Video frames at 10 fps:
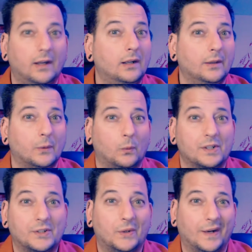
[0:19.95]
What's
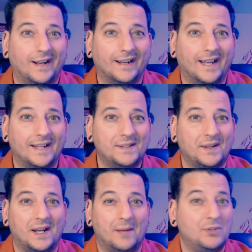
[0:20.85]
going on, guys?
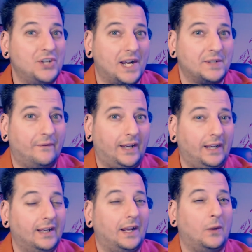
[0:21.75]
I'm Josh V,
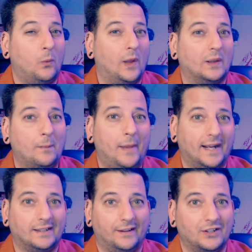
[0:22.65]
and welcome back
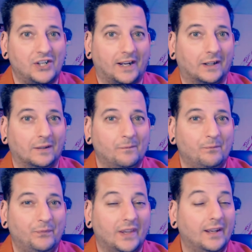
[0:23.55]
to the channel.
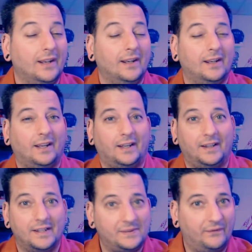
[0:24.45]
In
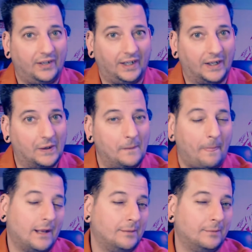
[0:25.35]
this video
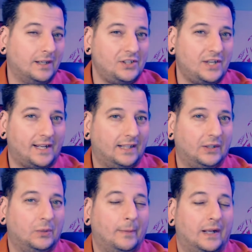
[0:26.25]
I'm going to chat a little
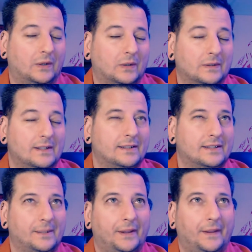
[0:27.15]
about
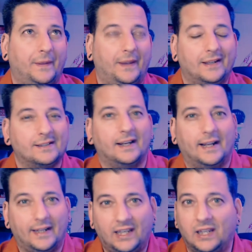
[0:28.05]
some of the things that I
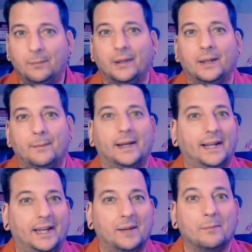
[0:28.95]
keep in my
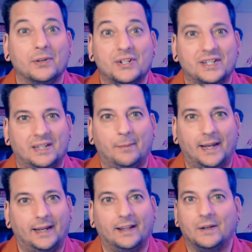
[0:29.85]
emergency
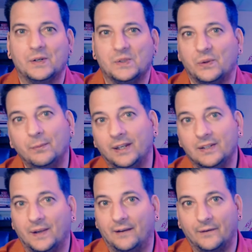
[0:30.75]
bag that goes with me to
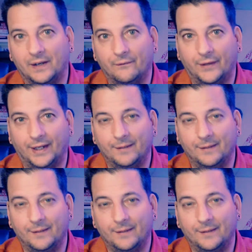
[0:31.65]
every event.